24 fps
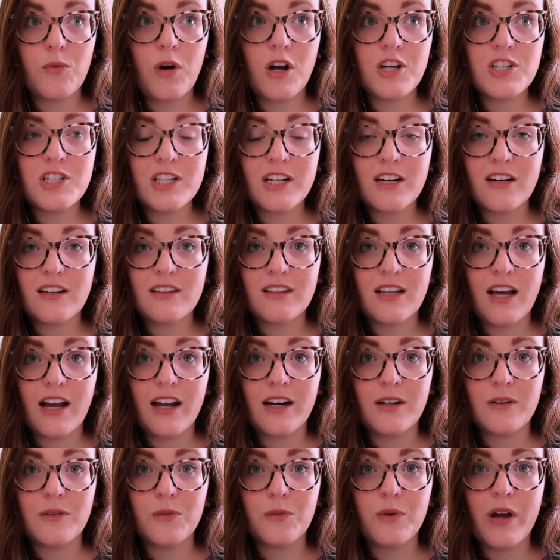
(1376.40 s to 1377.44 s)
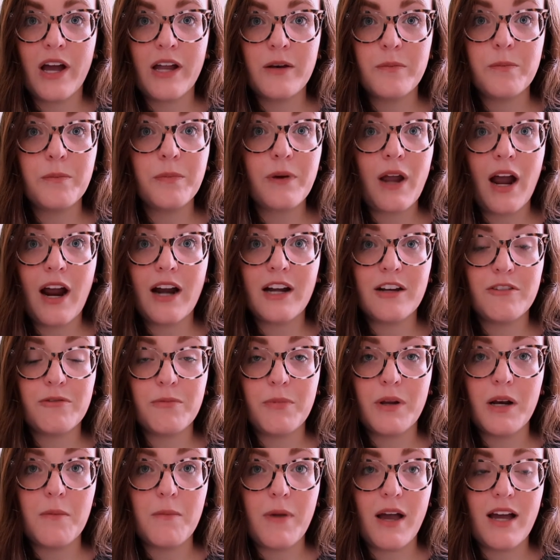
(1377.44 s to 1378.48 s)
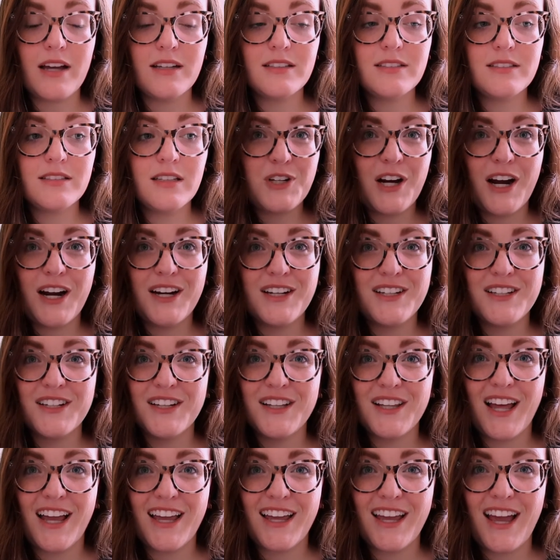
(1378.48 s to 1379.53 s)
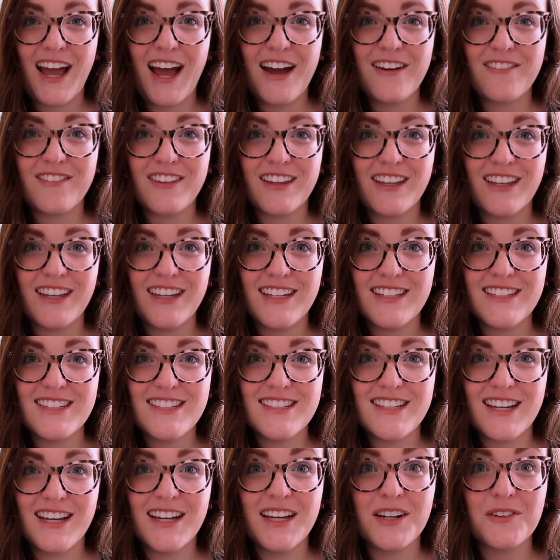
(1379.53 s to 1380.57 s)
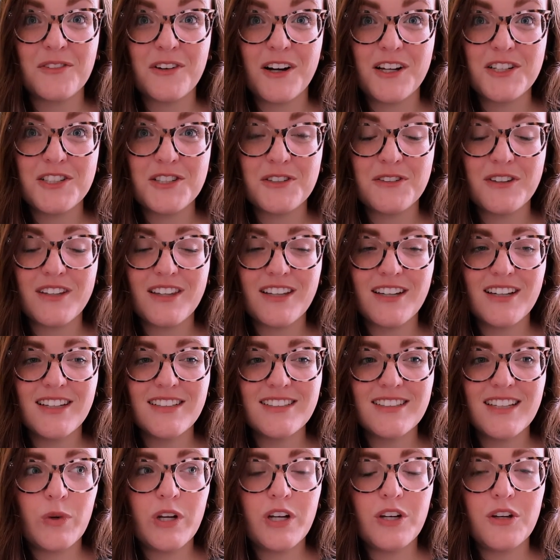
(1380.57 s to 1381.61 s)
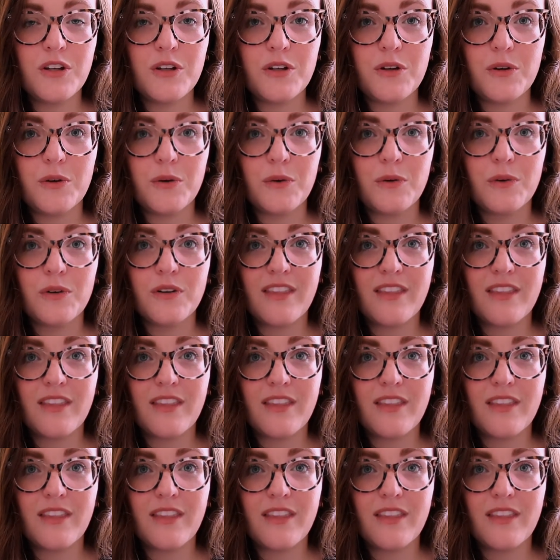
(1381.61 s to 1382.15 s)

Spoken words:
Watching it online had kind of been a mess, trying to like have the kids sit and watch it with us. We knew